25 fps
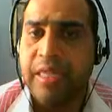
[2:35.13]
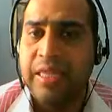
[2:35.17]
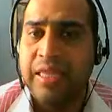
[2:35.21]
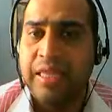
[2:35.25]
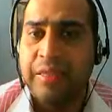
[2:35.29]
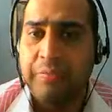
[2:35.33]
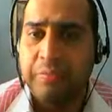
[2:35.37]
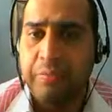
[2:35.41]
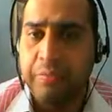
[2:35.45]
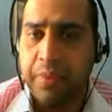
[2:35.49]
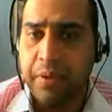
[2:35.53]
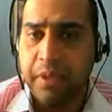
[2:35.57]

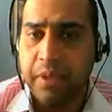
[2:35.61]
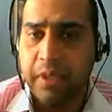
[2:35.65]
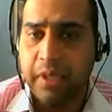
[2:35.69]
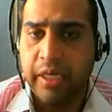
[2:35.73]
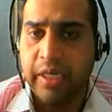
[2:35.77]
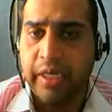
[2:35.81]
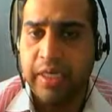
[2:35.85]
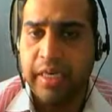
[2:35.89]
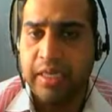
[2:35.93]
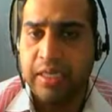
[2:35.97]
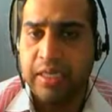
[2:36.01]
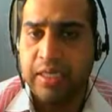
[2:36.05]
the
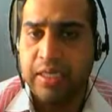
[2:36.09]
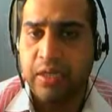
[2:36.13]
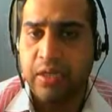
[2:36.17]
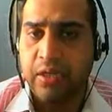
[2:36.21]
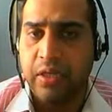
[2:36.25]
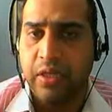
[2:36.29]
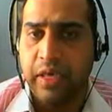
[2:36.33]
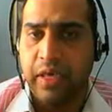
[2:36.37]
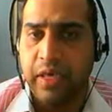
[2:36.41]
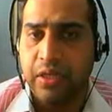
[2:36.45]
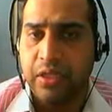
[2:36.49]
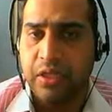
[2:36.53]
billing is still
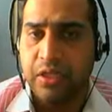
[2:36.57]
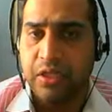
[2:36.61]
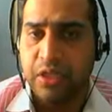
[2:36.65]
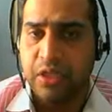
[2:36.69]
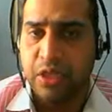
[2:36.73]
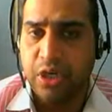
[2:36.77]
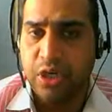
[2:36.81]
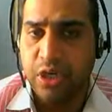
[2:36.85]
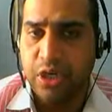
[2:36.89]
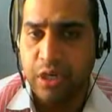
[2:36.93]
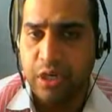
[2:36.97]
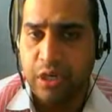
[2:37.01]
a
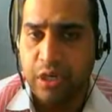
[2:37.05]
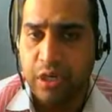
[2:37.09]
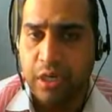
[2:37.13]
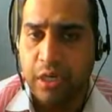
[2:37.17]
concern.